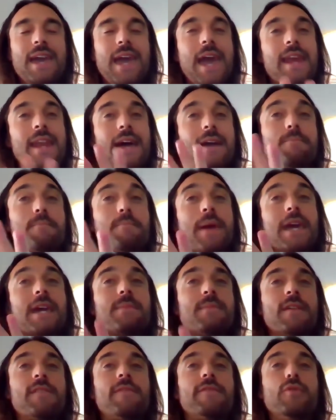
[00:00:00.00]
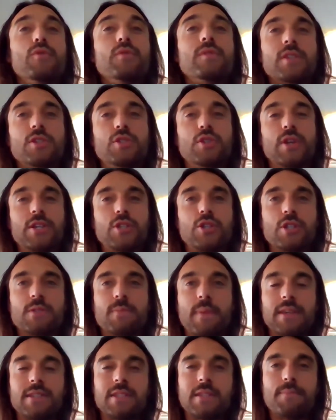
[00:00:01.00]
And I make my food suggestions
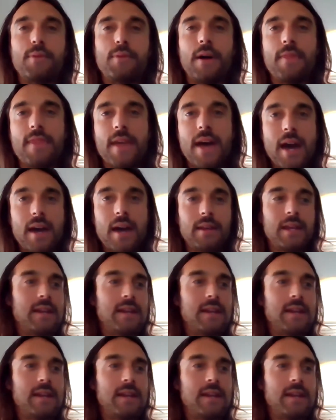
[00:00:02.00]
based upon that.